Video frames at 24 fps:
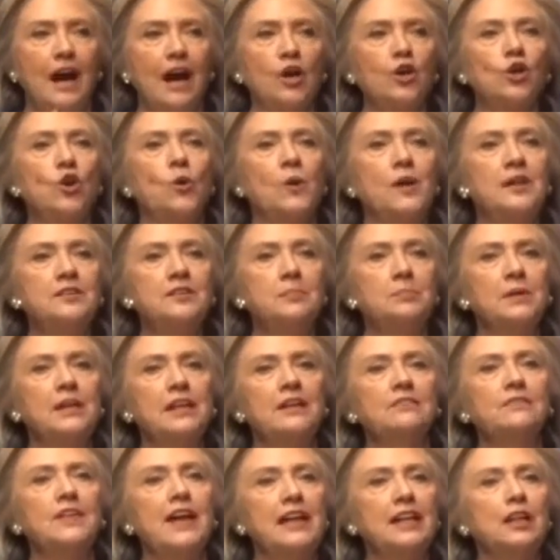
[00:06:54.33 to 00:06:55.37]
are going to
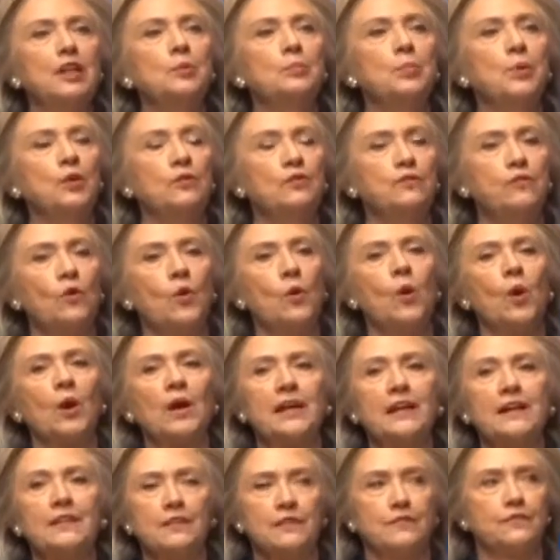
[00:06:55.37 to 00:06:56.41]
be available
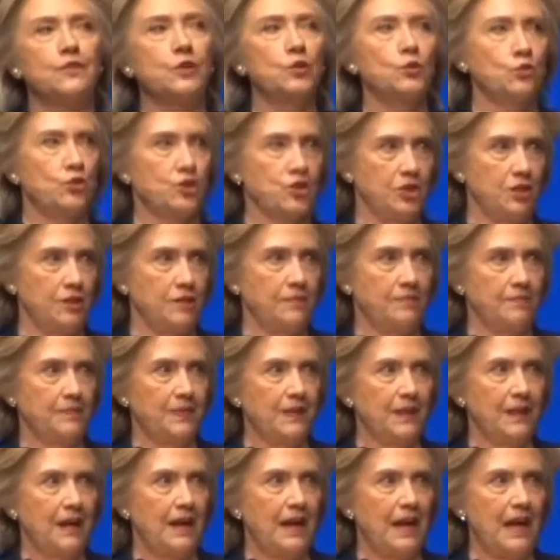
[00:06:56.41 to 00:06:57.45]
for in the
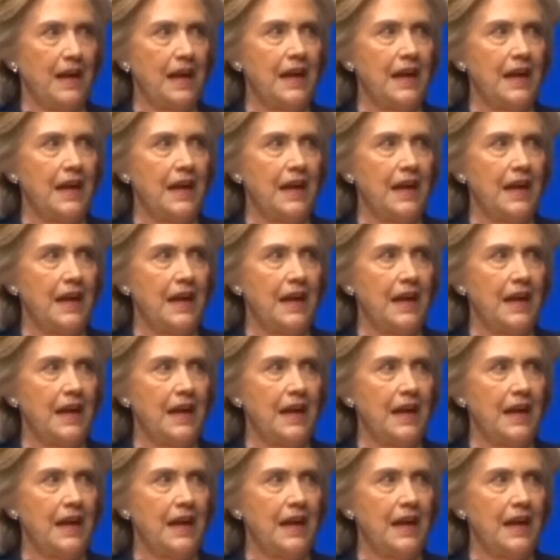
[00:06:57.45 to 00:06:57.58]
future.